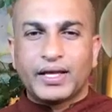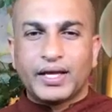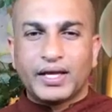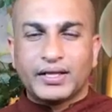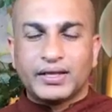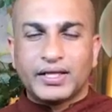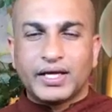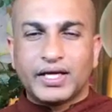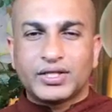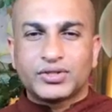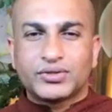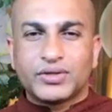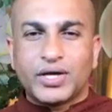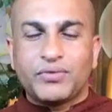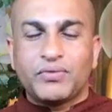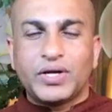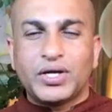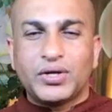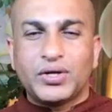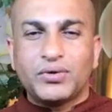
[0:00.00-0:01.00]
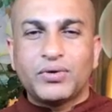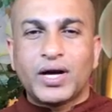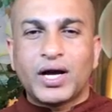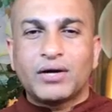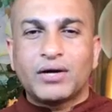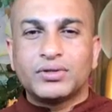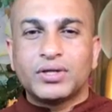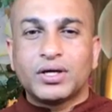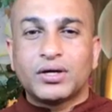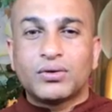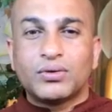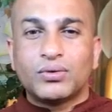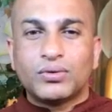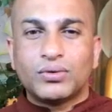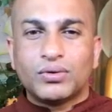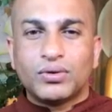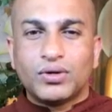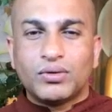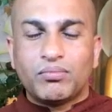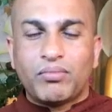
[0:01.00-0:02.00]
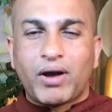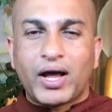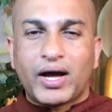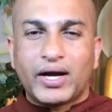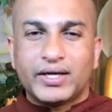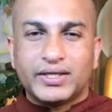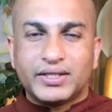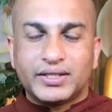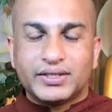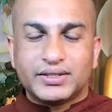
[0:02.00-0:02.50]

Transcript: And that's why when you have the cool blood,